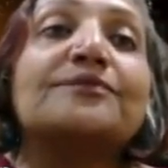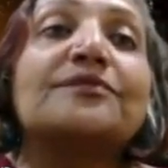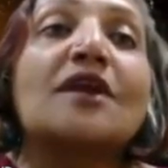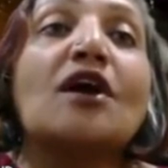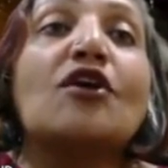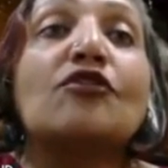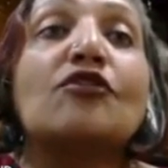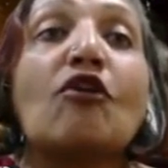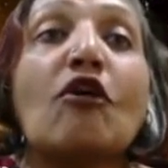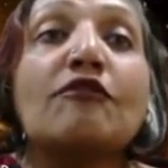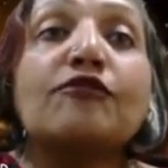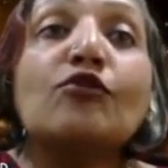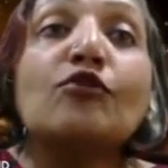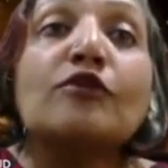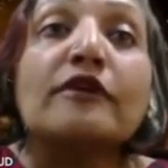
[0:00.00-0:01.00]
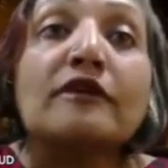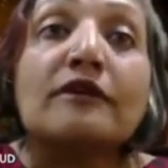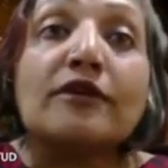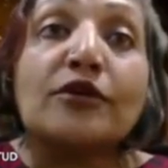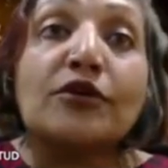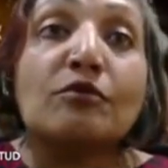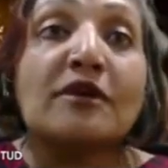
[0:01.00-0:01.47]
Raw food.
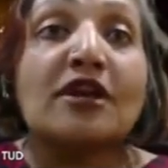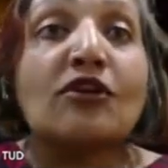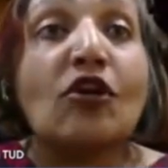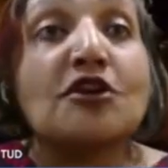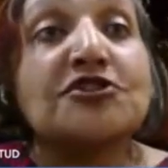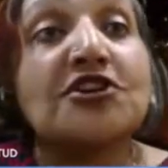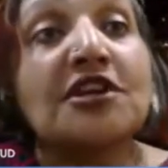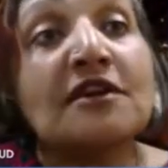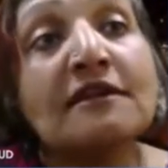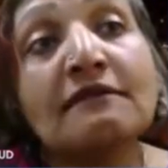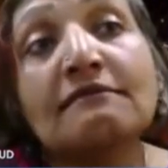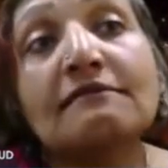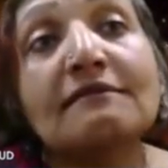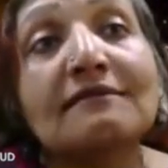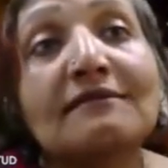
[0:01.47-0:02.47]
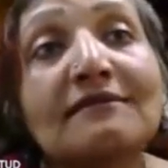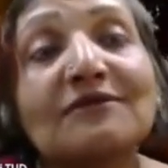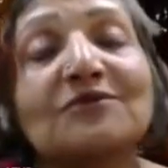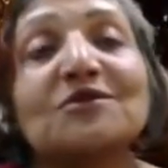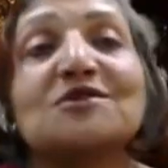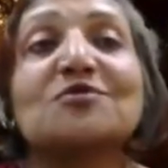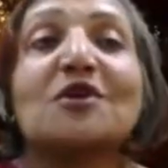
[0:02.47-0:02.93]
Do you mean raw chicken?
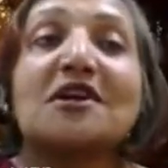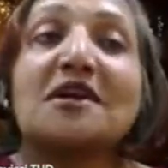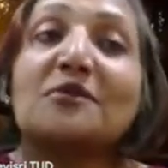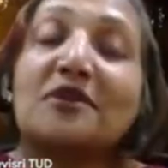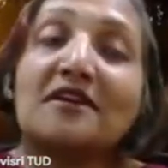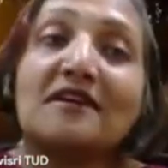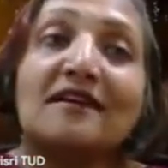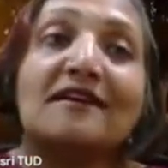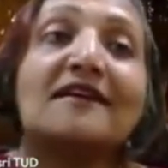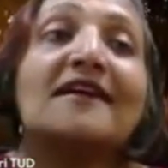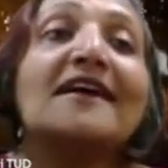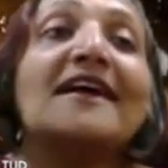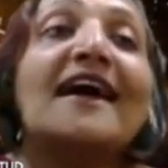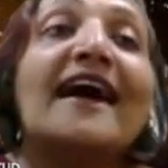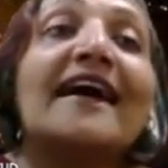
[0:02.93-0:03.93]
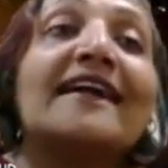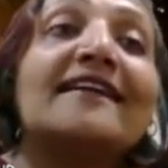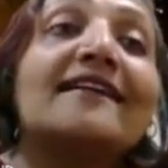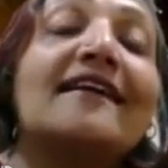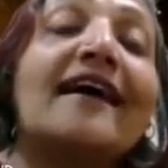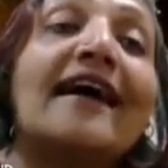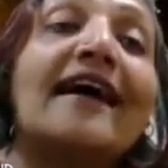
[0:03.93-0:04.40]
Is what I would hear.
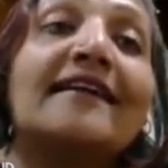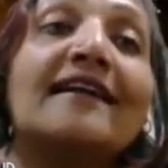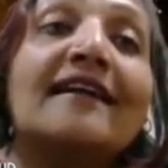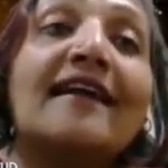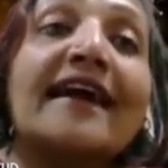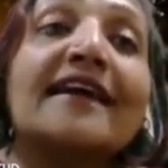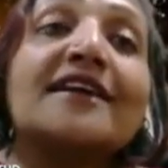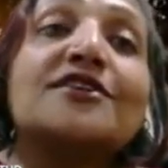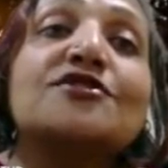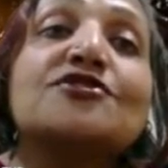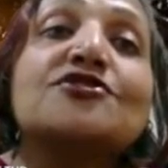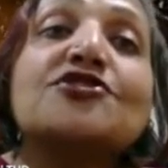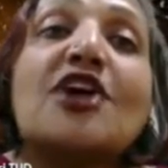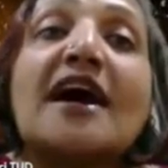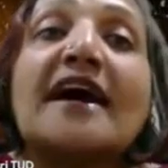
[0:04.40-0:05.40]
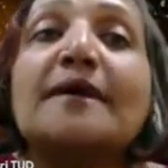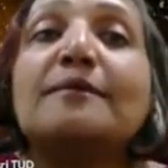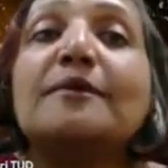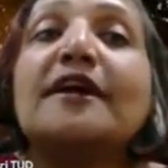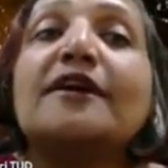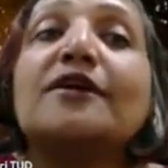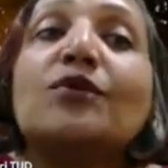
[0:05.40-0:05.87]
I'd like to try, but
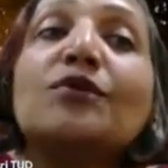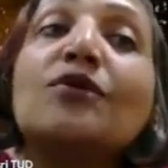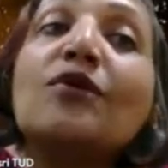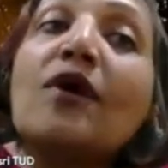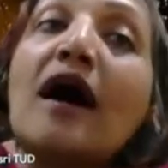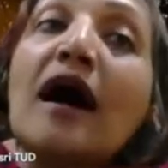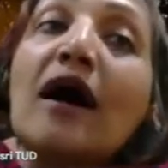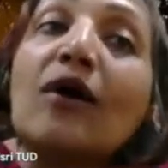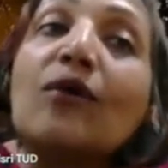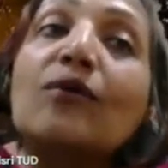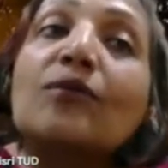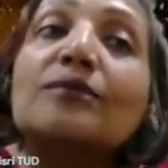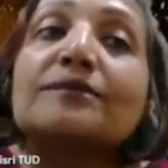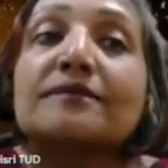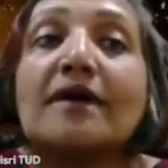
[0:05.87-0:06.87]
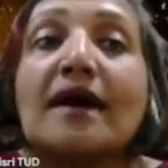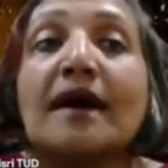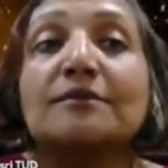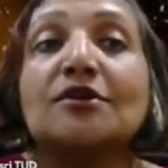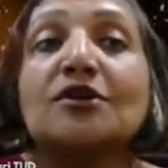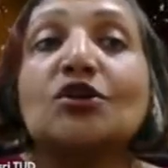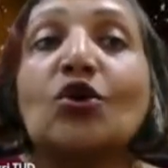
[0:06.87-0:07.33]
I don't know how. I'm
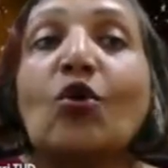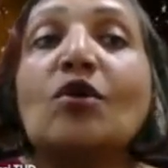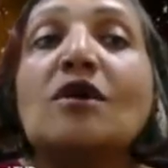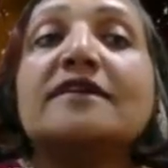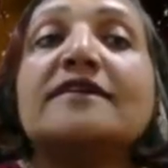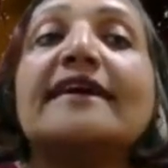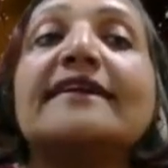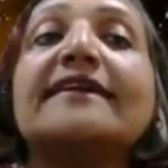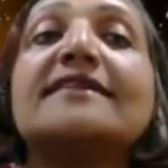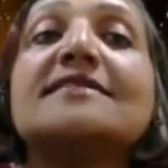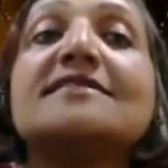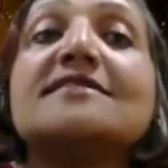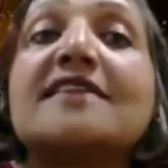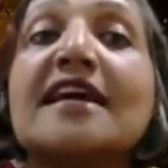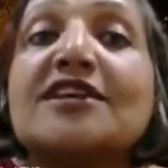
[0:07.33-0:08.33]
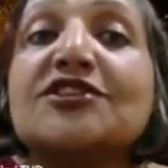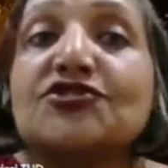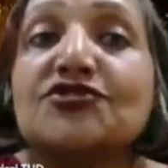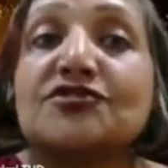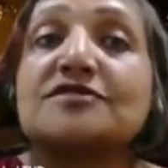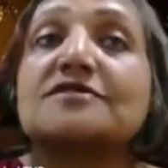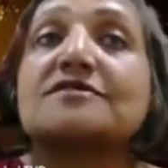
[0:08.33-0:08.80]
told that it is
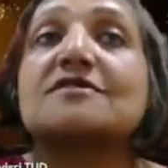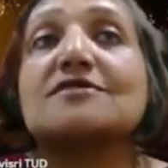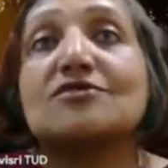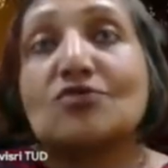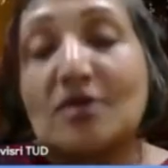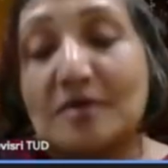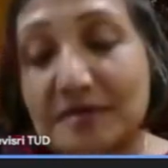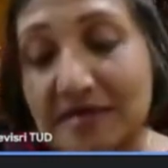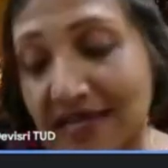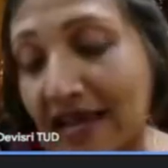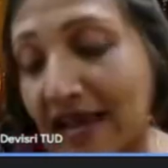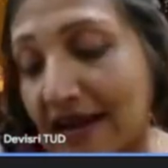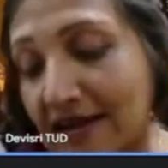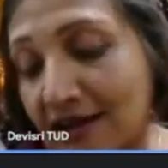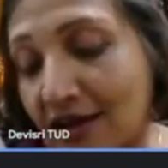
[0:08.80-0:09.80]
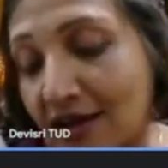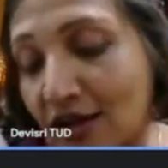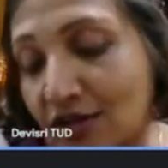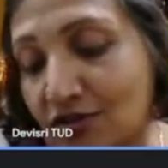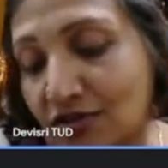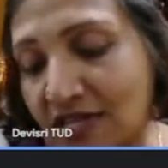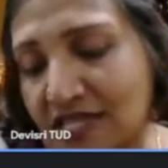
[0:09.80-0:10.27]
dangerous, so I'm scared.
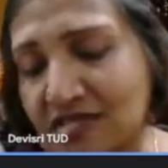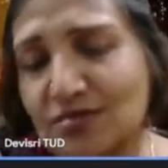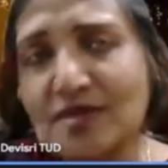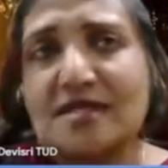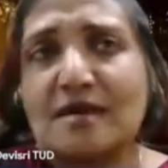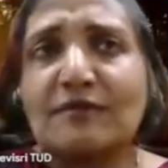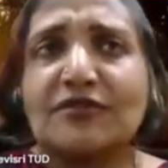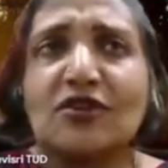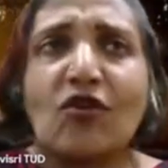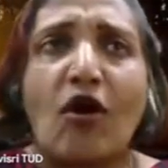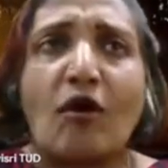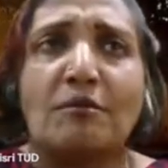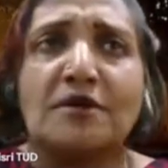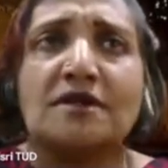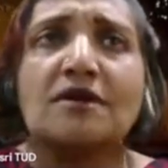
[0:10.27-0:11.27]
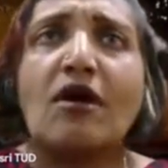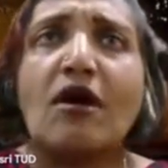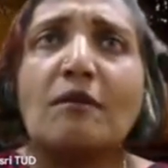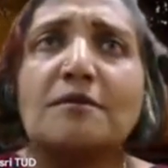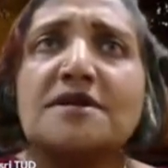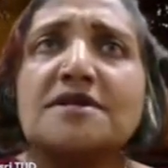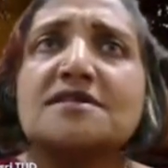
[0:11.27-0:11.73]
So these were some of the common
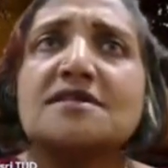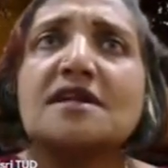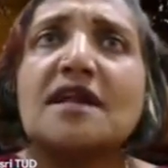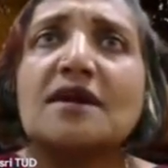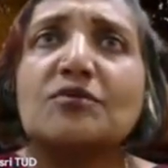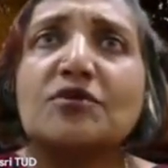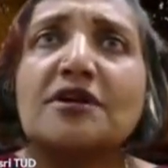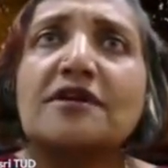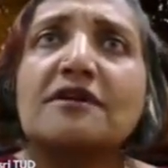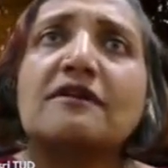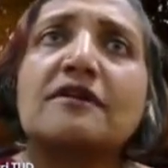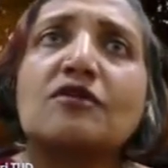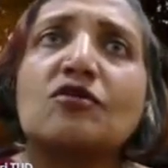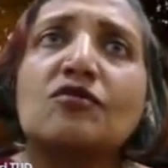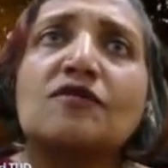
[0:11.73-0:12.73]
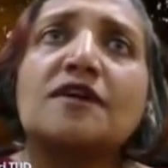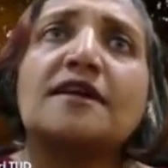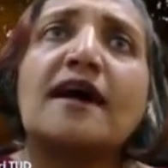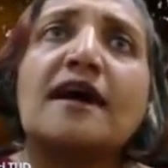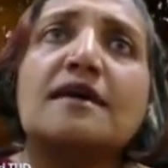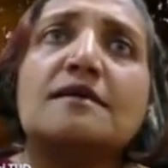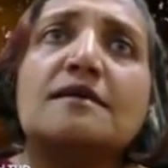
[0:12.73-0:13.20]
comments that I would hear, and over
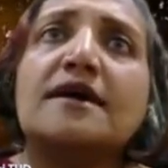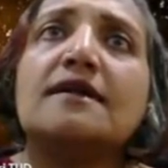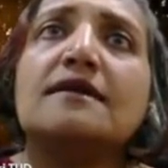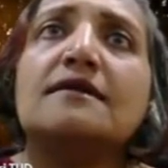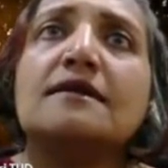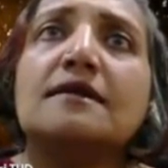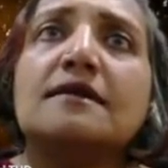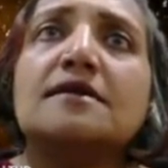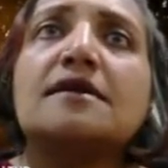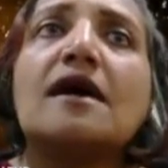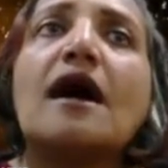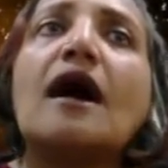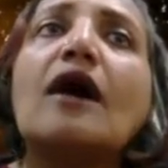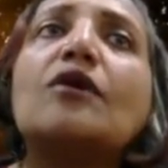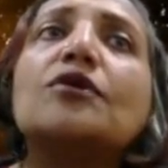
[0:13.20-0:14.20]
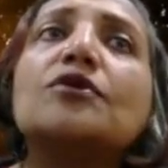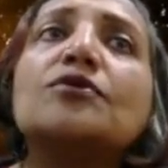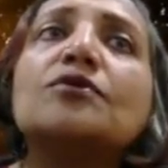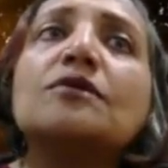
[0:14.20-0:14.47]
time I learned how to